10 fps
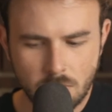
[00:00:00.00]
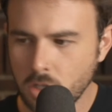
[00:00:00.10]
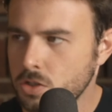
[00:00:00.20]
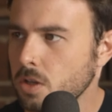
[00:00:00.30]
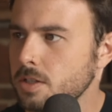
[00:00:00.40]

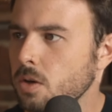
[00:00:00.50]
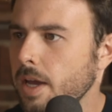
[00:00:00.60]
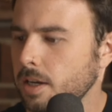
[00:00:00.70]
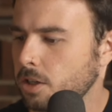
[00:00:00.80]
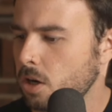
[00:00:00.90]
So let's go
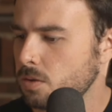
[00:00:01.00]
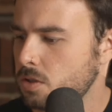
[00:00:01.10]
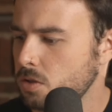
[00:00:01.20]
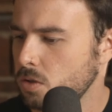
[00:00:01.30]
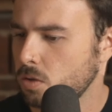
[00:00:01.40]
ahead and go
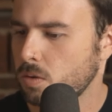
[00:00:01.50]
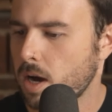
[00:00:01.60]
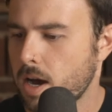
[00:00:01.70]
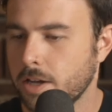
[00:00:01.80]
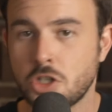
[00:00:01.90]
to
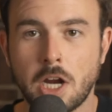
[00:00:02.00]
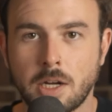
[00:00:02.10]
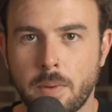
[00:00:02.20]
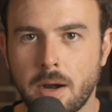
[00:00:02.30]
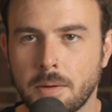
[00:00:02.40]
uh,
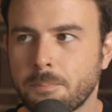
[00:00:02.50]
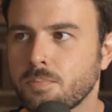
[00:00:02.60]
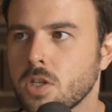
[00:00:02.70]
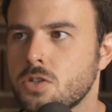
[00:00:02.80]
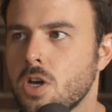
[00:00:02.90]
January.
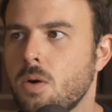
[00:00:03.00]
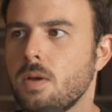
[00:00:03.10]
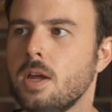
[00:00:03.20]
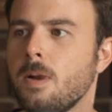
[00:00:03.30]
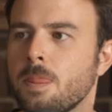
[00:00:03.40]
So
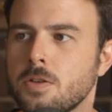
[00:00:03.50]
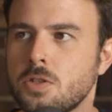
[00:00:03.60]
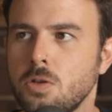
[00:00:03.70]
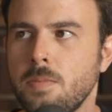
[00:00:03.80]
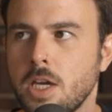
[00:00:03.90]
the
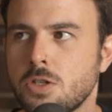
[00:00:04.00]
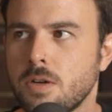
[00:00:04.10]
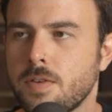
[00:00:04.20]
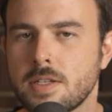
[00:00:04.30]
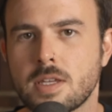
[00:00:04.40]
two major
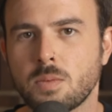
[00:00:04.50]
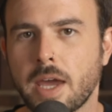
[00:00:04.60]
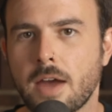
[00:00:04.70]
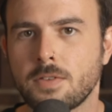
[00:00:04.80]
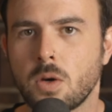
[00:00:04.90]
events that we
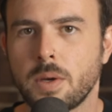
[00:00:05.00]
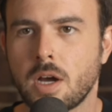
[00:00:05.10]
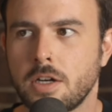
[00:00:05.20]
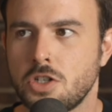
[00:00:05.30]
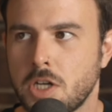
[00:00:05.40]
have going
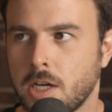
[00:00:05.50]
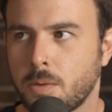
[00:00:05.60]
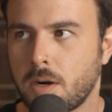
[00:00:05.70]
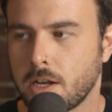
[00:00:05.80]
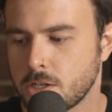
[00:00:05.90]
on in
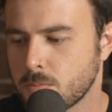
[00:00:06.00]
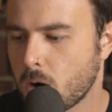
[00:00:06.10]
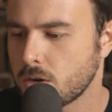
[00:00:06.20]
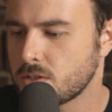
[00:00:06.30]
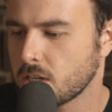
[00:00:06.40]
January is
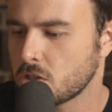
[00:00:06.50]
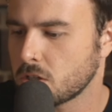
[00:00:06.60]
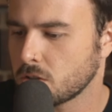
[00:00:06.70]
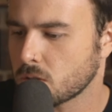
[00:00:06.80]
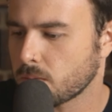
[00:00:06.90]
Mars
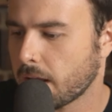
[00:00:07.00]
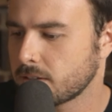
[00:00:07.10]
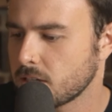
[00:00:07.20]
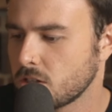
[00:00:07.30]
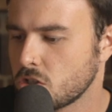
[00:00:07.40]
stationing
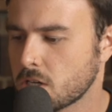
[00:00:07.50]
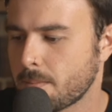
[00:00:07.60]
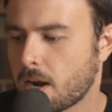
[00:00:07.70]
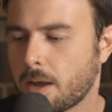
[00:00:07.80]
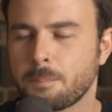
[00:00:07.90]
direct in
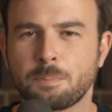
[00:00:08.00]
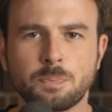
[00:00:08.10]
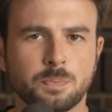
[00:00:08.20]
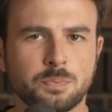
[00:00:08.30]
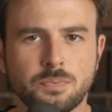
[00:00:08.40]
Gemini.
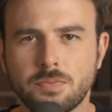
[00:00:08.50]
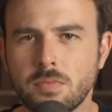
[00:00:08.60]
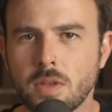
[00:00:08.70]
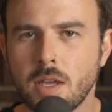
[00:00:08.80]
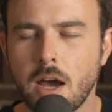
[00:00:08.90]

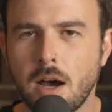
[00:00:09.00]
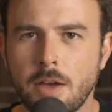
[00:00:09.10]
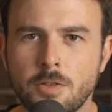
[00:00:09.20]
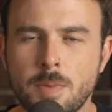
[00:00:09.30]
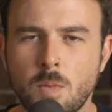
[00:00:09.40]
Uh,
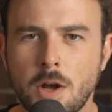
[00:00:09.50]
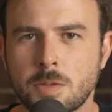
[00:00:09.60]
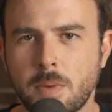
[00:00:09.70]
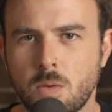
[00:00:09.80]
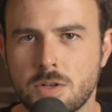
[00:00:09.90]
if you've been
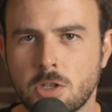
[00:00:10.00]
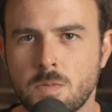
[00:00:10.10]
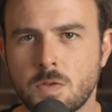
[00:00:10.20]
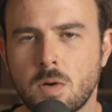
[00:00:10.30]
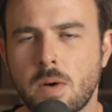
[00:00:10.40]
watching my
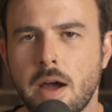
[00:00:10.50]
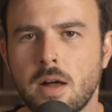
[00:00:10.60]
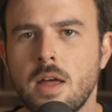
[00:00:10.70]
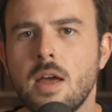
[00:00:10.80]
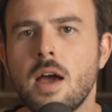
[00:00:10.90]
horoscopes for a
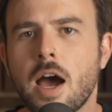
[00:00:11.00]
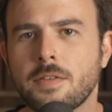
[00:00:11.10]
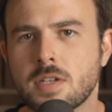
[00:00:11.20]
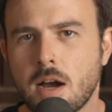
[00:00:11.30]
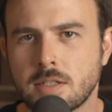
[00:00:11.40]
while,
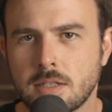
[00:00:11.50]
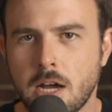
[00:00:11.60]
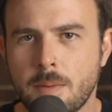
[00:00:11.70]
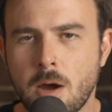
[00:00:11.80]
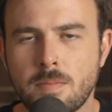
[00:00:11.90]
I've talked a
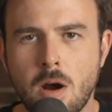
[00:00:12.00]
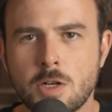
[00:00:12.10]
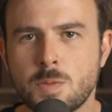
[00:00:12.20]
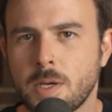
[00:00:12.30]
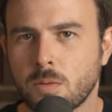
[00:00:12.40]
lot about
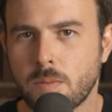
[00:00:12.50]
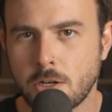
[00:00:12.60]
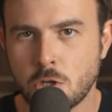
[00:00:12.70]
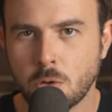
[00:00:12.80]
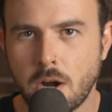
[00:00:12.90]
Mars being
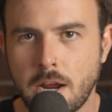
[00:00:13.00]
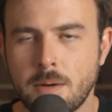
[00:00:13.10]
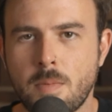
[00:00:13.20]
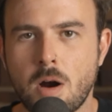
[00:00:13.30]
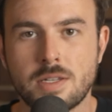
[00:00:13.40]

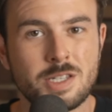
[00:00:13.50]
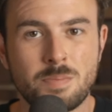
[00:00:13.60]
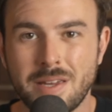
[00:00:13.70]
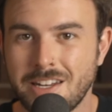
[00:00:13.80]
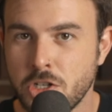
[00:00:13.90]
retrograde. Mars has
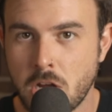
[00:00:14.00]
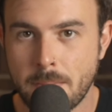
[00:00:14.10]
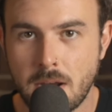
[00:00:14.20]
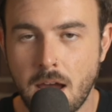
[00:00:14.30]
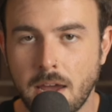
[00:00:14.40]
been in
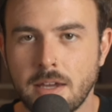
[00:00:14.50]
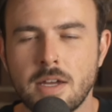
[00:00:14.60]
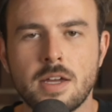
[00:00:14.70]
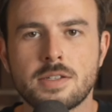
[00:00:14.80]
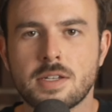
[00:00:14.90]
Gemini
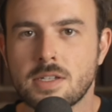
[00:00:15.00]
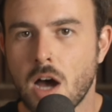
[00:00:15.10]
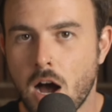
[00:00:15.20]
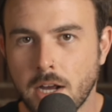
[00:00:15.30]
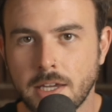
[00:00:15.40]
since
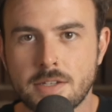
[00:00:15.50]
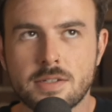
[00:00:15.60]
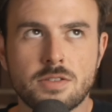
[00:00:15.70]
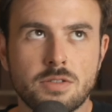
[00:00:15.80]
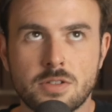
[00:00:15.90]

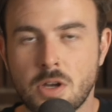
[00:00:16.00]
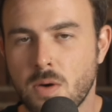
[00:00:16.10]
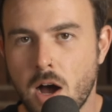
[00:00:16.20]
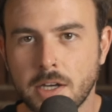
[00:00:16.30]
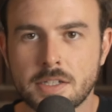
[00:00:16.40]
August. So,
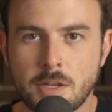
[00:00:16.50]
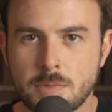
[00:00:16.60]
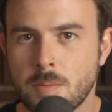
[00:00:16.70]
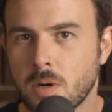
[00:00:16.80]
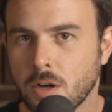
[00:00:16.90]
August,
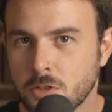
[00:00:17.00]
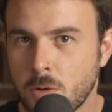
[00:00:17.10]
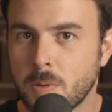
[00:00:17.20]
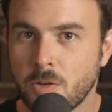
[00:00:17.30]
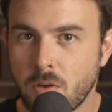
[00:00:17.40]
September,
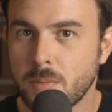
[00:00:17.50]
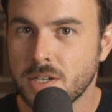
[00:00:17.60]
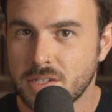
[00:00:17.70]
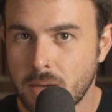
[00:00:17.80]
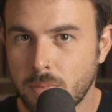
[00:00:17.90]
October, November,
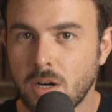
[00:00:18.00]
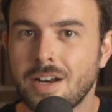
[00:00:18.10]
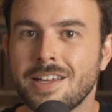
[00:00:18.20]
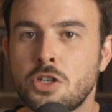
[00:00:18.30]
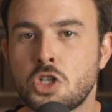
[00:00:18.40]
December.
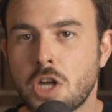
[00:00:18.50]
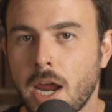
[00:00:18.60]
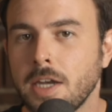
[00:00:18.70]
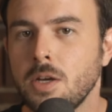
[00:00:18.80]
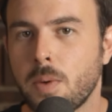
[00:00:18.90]

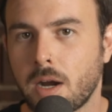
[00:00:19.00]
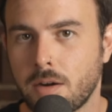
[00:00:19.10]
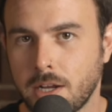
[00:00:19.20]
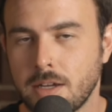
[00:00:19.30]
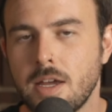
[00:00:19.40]

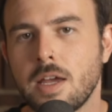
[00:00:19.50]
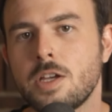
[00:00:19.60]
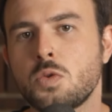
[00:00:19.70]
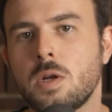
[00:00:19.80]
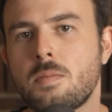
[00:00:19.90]
January
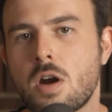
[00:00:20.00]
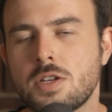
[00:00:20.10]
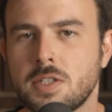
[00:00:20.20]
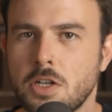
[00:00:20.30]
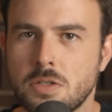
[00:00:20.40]
is when Mars
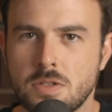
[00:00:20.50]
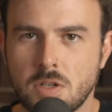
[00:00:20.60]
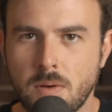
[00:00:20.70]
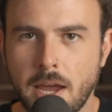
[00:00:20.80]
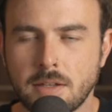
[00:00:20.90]
stations
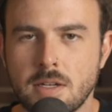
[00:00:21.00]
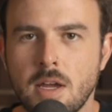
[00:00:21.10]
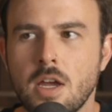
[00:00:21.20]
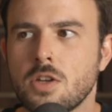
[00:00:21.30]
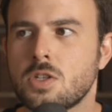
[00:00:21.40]
direct.
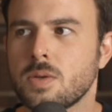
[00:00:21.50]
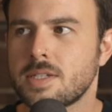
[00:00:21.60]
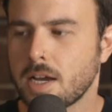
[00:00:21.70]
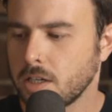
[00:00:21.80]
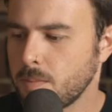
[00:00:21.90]
So, it's
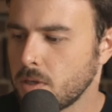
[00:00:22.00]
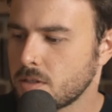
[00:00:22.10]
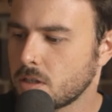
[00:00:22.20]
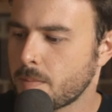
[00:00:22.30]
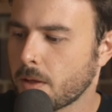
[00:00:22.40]
not going to be
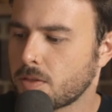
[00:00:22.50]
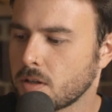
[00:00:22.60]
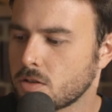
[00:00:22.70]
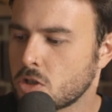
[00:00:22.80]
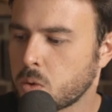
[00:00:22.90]
until about
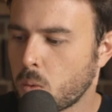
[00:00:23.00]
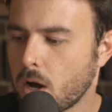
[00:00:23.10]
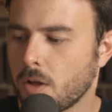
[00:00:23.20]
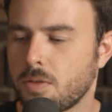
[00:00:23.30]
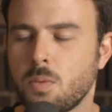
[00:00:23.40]
the
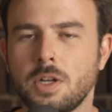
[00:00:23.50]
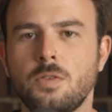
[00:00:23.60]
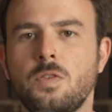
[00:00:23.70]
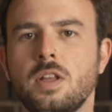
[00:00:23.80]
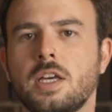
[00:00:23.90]
12th when you
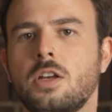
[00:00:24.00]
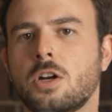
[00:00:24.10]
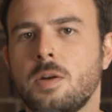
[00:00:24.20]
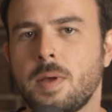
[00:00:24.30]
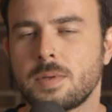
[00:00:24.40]
feel like you're
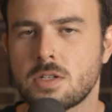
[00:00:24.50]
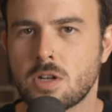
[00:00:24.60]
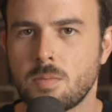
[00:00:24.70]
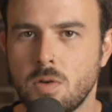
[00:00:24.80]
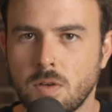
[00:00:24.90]
going to be able to
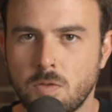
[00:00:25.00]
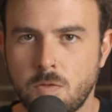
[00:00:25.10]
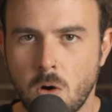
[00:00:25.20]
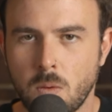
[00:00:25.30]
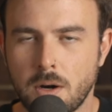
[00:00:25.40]
start moving
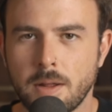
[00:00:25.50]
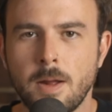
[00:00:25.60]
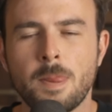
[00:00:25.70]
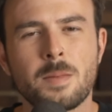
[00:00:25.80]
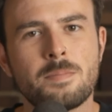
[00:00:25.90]
forward.
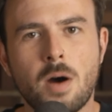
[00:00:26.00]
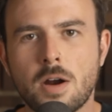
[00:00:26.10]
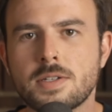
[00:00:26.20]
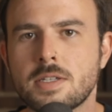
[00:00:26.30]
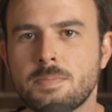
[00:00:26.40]

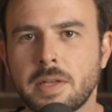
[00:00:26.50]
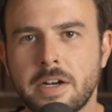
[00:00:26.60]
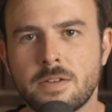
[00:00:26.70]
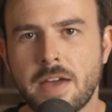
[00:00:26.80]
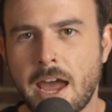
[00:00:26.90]
Mars is the
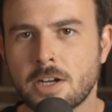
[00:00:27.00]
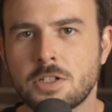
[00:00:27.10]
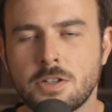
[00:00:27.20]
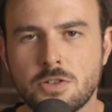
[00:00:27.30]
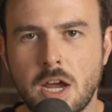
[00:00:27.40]
planet of
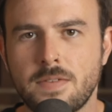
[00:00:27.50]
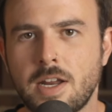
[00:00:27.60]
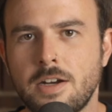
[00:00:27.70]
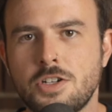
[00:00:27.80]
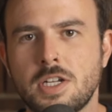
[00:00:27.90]
action and drive and
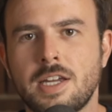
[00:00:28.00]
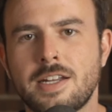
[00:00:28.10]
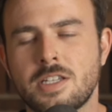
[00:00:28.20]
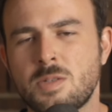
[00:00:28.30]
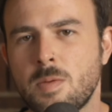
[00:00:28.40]
energy. And
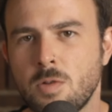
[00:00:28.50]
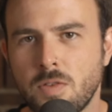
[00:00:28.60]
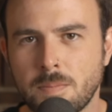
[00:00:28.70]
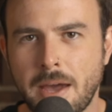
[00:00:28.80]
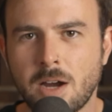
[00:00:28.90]
as it's been
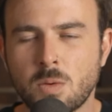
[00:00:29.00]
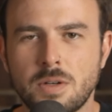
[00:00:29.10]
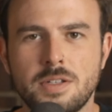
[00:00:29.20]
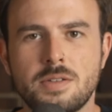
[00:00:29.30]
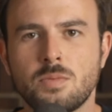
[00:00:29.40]
moving
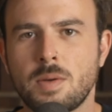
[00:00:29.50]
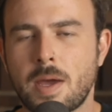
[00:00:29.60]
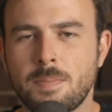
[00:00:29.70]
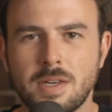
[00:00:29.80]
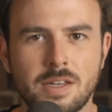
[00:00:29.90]
backwards, we
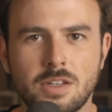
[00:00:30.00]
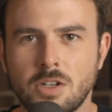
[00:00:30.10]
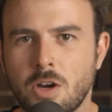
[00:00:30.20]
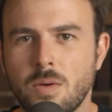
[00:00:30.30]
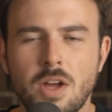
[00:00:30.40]
might be, you
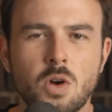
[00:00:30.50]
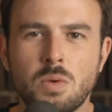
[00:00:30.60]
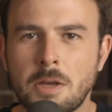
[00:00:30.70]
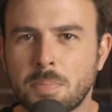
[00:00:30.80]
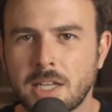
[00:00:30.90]
know,
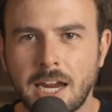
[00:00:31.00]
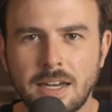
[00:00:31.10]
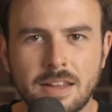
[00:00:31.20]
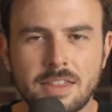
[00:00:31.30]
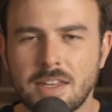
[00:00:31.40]

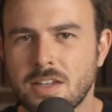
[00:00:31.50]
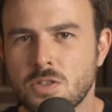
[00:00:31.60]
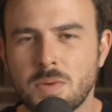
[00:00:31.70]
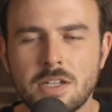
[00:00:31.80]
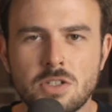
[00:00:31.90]
replanning
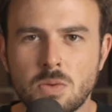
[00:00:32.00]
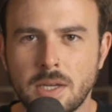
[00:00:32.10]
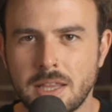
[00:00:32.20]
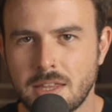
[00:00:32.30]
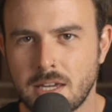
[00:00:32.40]
things,
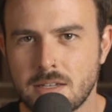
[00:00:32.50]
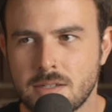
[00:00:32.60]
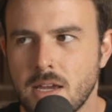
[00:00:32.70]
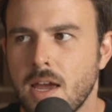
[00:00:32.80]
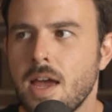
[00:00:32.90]
redoing
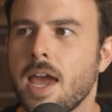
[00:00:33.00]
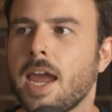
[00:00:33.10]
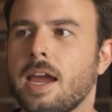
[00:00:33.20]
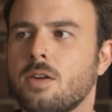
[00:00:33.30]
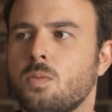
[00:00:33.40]
things.
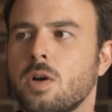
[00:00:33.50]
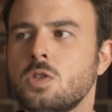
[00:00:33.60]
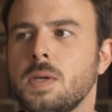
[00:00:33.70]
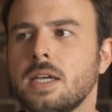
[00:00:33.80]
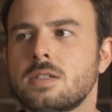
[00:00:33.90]
And
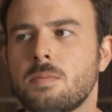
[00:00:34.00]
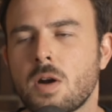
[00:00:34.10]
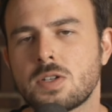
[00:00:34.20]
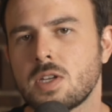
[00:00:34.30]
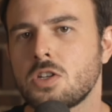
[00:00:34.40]
once we get to
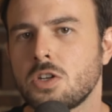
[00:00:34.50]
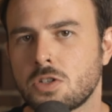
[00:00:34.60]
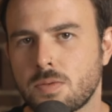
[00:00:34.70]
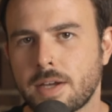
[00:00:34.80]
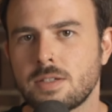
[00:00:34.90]
Mars station
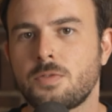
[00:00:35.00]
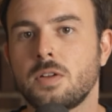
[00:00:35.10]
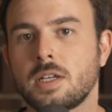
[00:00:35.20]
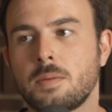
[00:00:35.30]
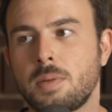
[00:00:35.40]
direct, it'll
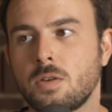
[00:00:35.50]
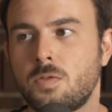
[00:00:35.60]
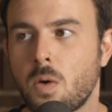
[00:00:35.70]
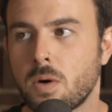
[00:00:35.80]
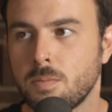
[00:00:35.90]
feel like a big
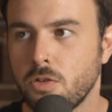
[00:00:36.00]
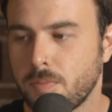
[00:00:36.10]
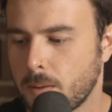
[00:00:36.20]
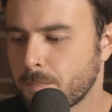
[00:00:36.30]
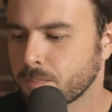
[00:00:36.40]
forward movement.